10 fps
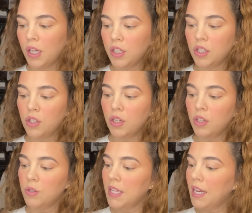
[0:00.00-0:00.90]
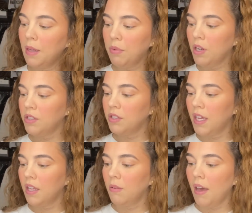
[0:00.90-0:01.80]
So you can use any bronzer
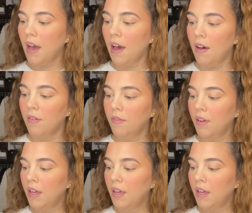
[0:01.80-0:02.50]
that you have,